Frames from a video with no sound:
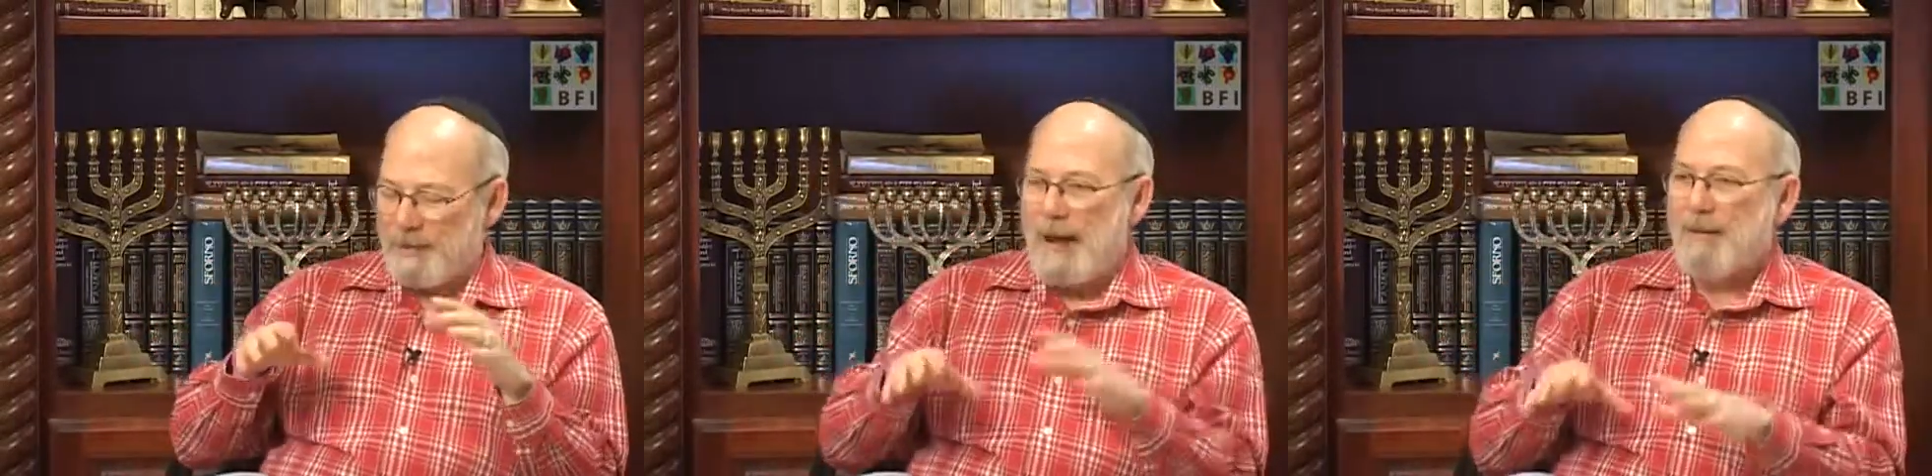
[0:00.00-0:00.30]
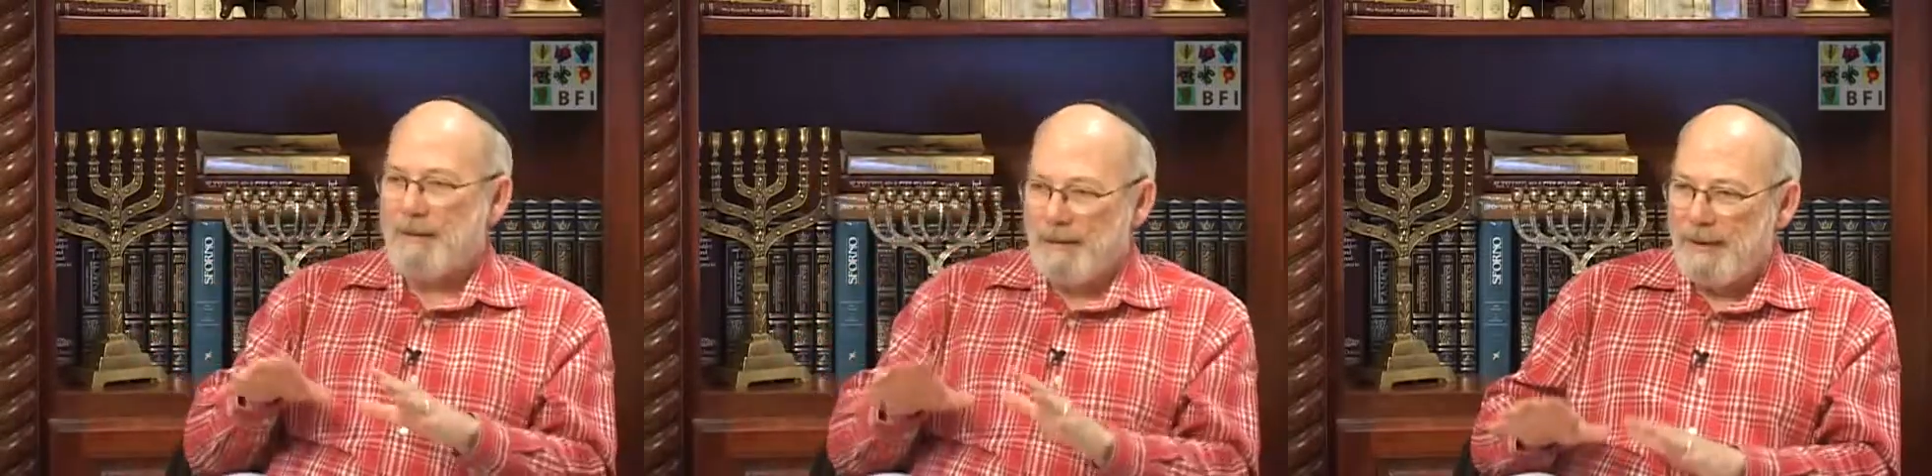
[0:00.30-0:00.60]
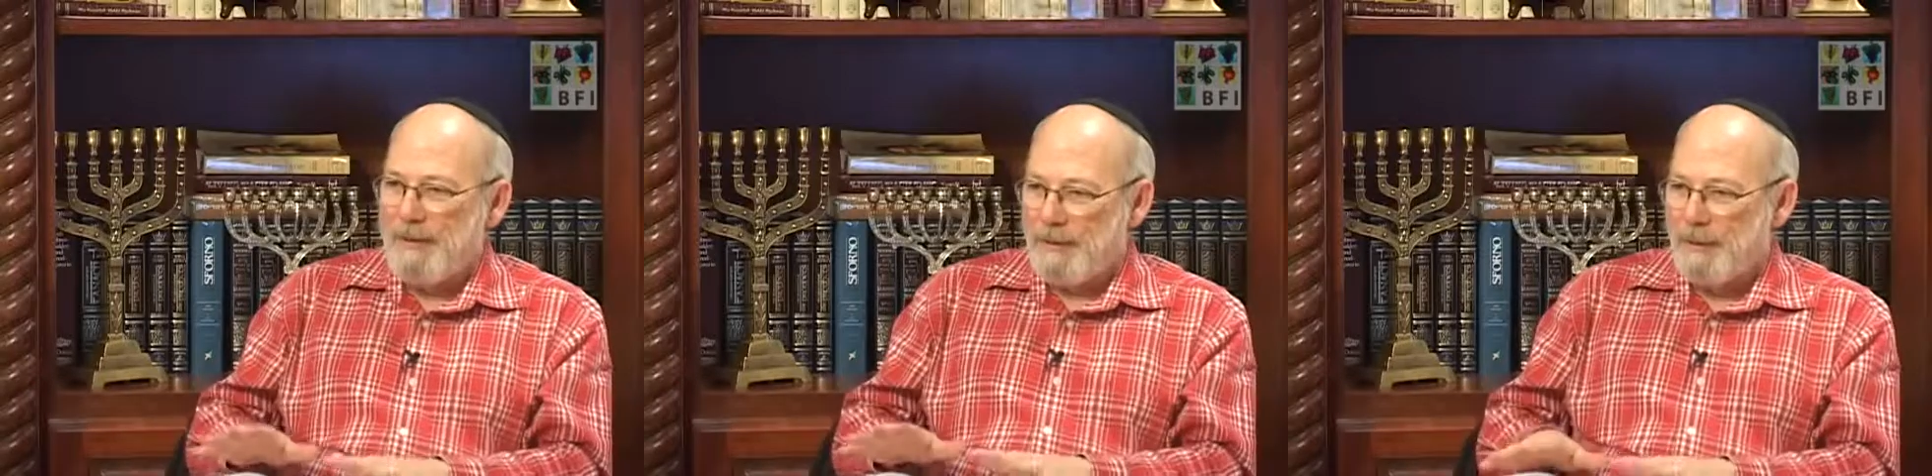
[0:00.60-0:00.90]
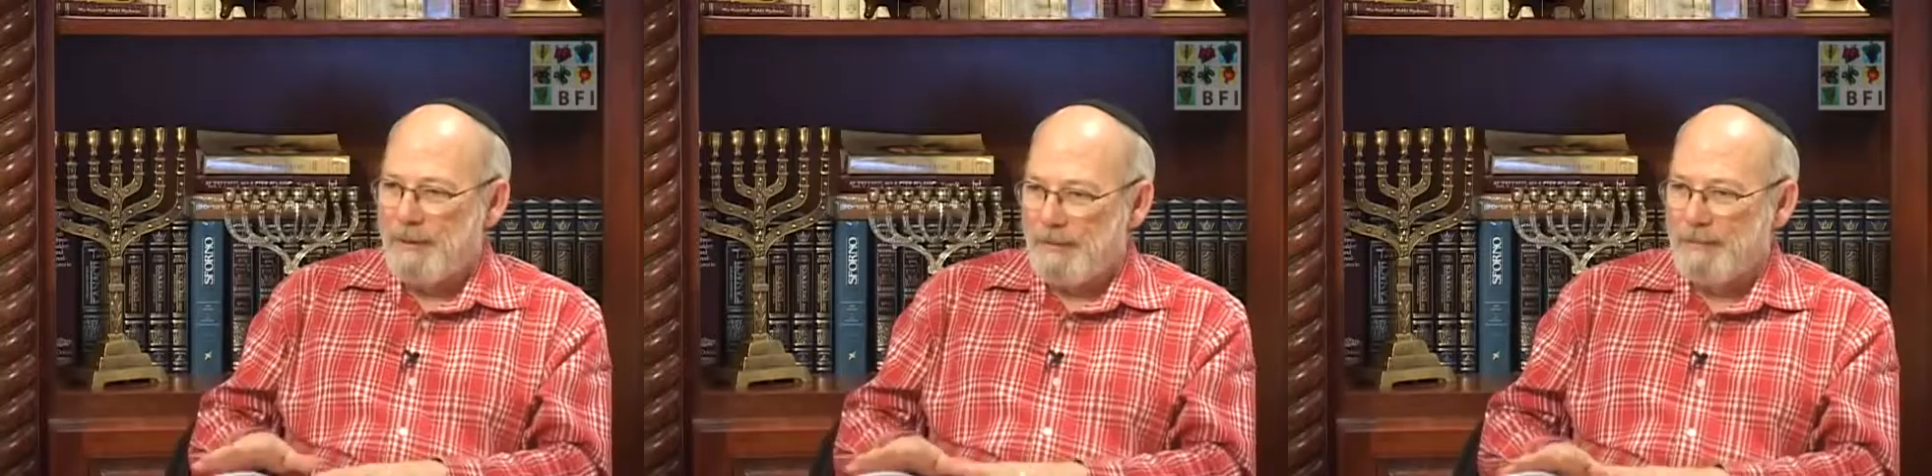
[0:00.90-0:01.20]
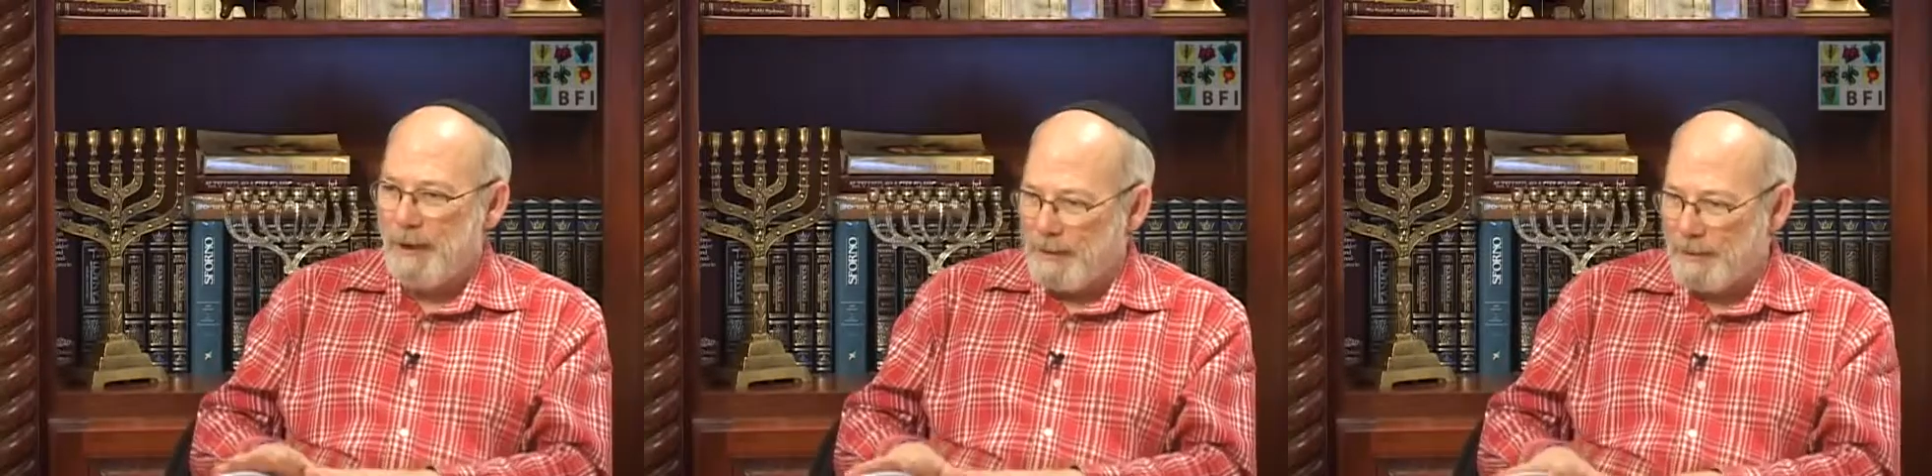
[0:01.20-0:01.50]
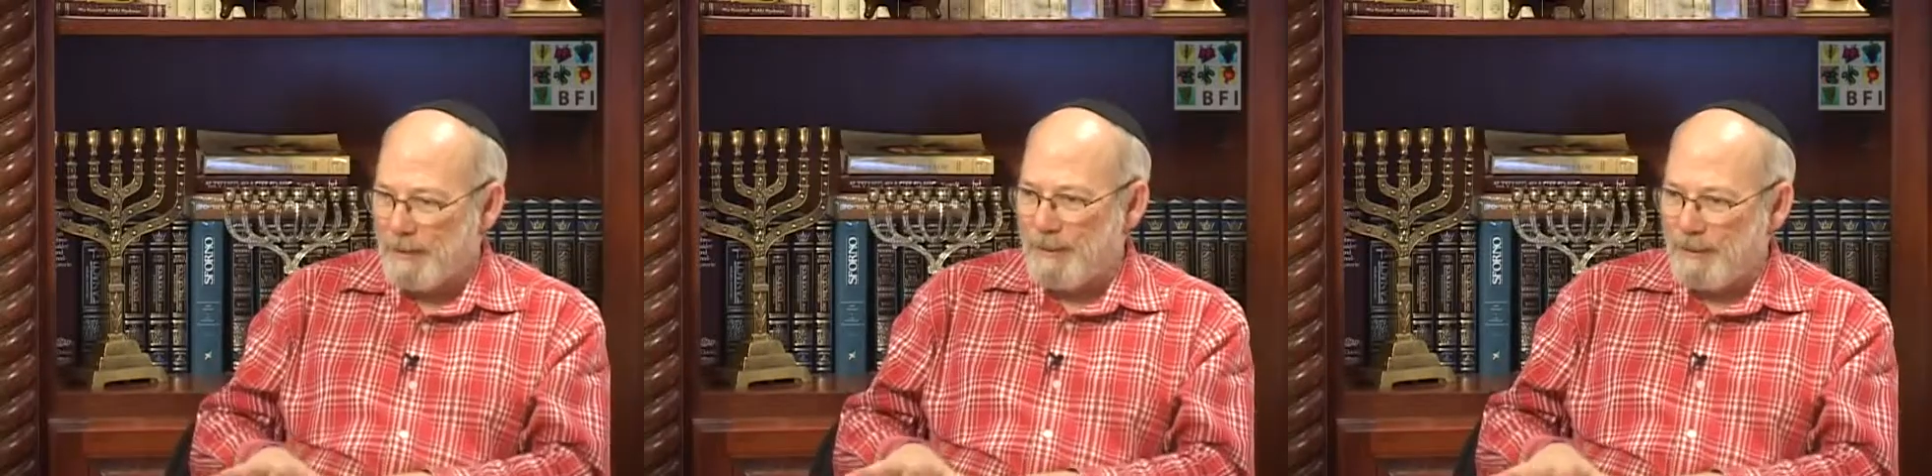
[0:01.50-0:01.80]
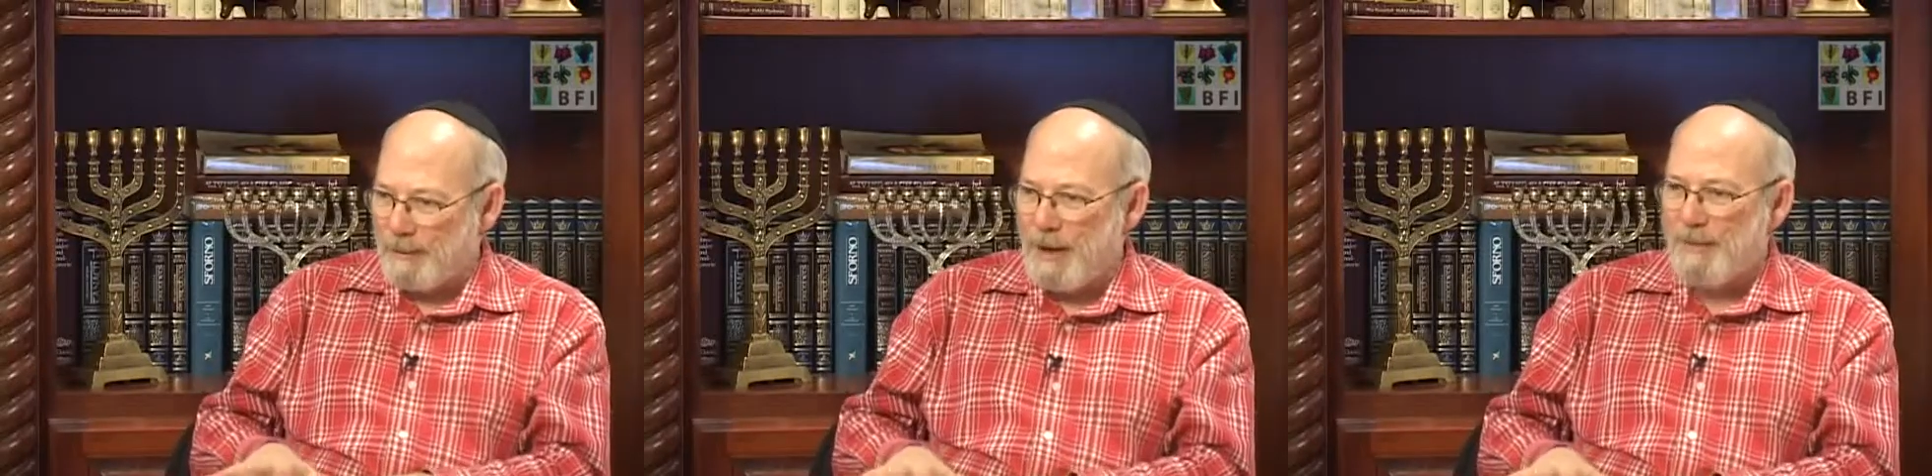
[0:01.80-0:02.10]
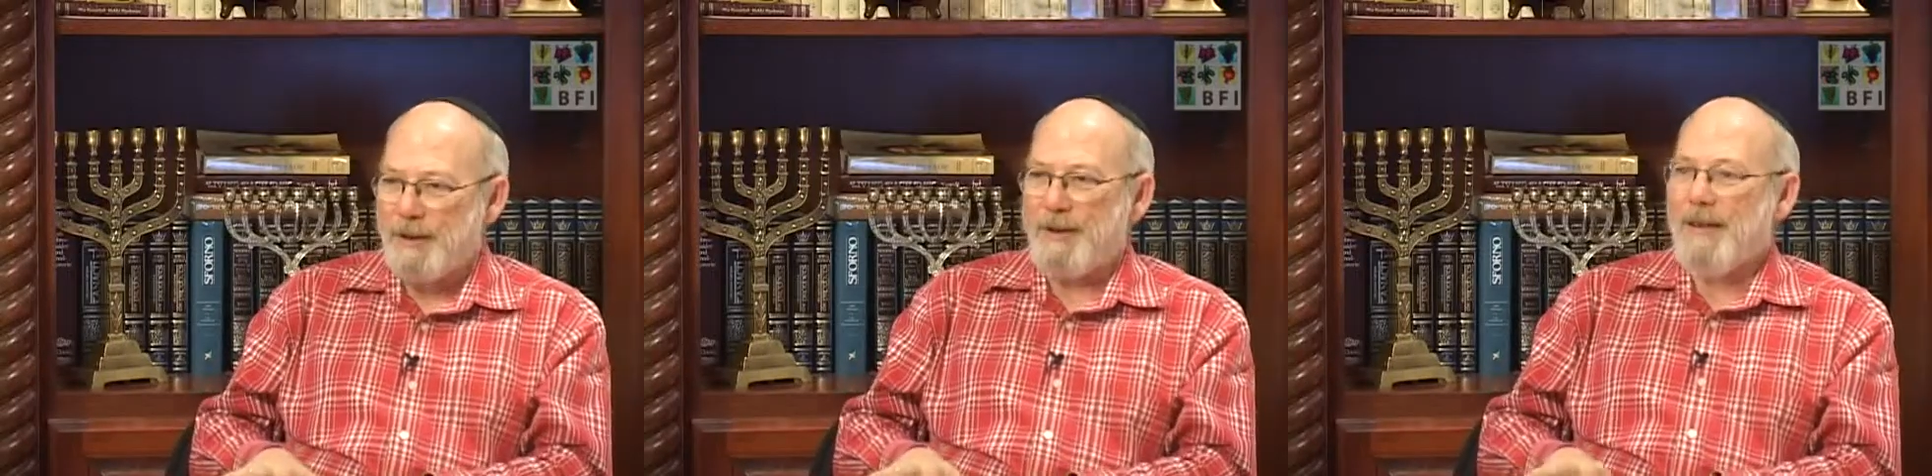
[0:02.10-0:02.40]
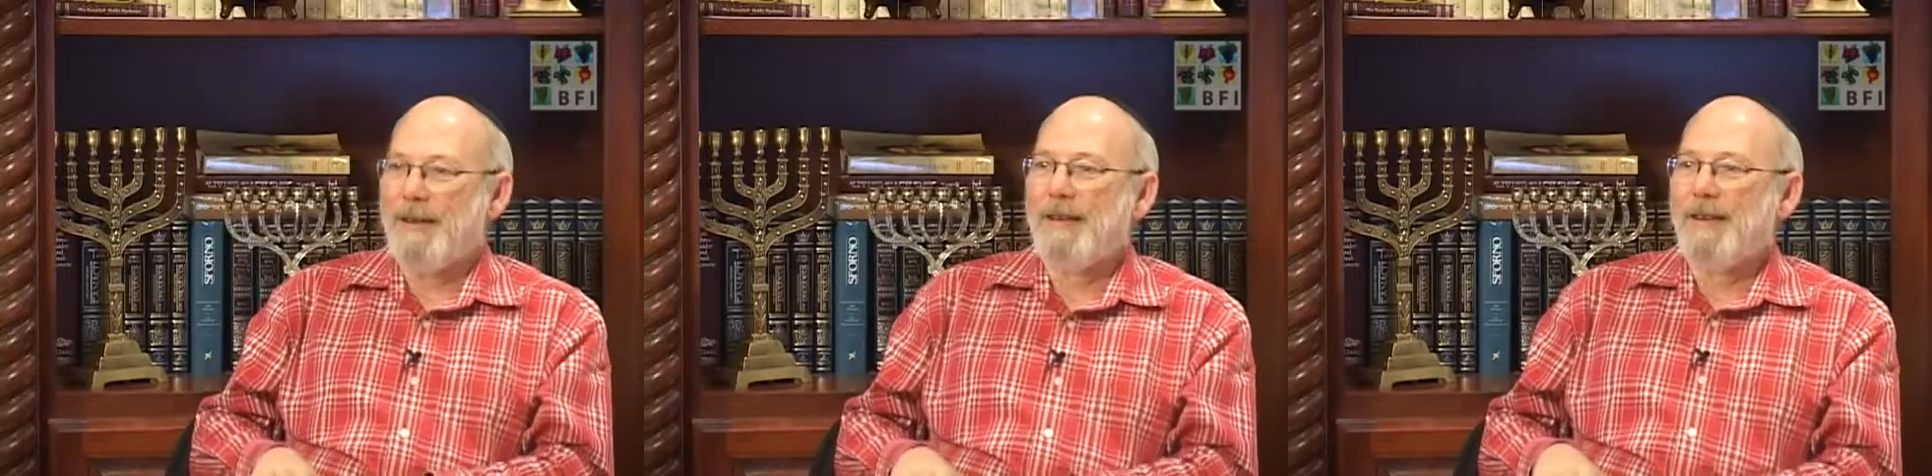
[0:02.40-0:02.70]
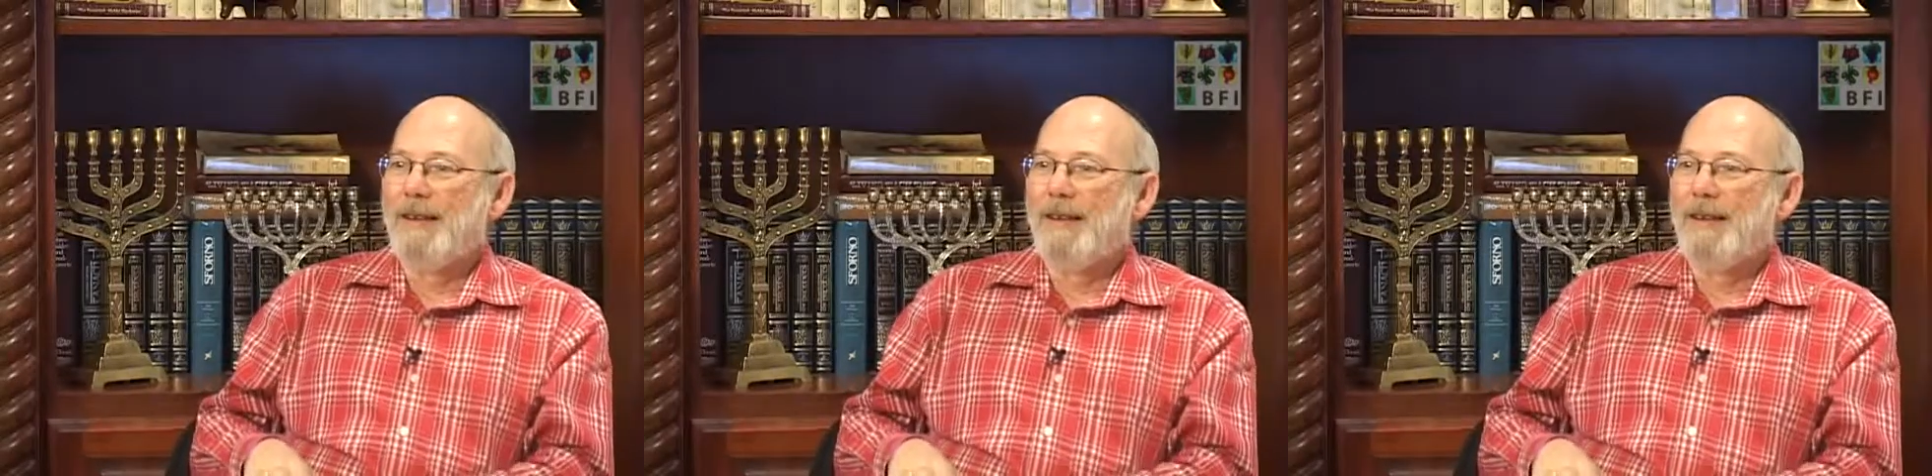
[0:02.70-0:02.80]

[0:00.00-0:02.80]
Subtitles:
tackle any more Art Scroll commentary